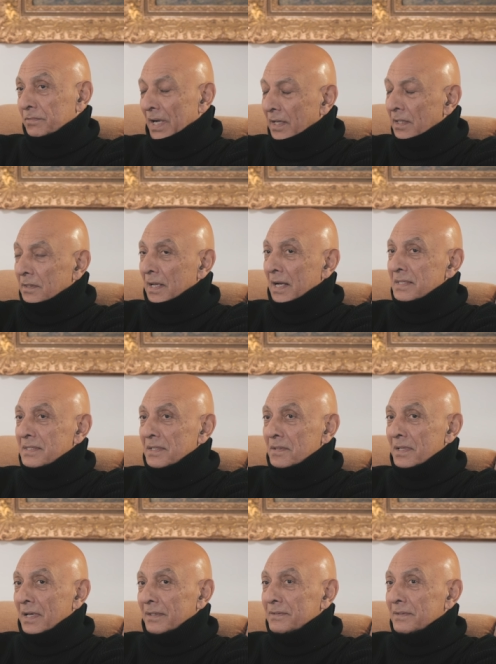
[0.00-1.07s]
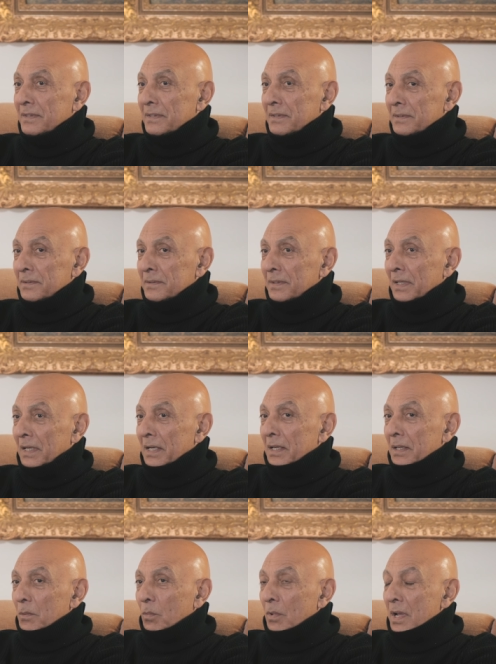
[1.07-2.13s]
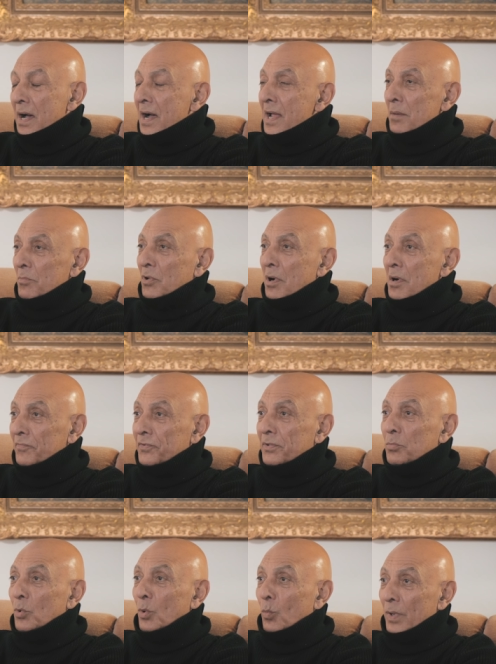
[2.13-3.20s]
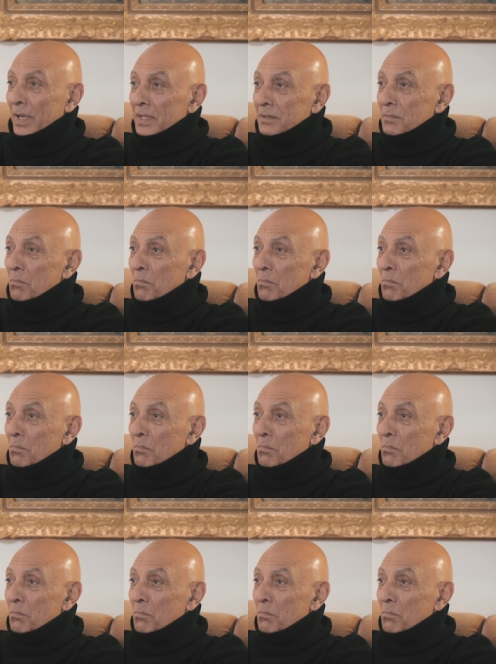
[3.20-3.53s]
recognizing that what I am comfortable with